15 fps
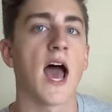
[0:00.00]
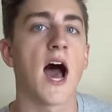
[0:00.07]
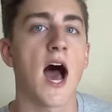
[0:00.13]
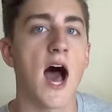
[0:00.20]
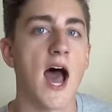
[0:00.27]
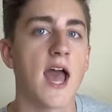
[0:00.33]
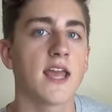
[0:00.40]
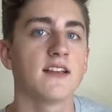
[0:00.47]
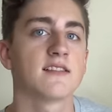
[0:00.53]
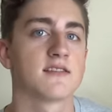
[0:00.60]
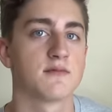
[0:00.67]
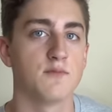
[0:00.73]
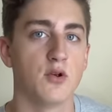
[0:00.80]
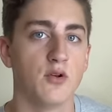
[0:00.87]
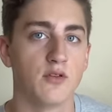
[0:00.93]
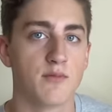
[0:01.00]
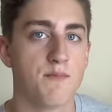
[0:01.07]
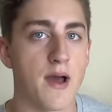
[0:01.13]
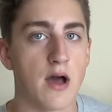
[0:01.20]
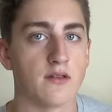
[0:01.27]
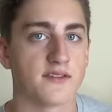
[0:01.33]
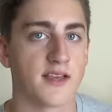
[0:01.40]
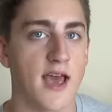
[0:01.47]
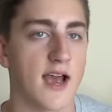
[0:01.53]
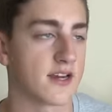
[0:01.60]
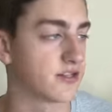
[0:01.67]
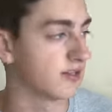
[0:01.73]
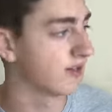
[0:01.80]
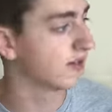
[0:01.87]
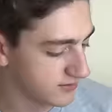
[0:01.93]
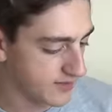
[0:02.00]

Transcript: high, smooth bounce action.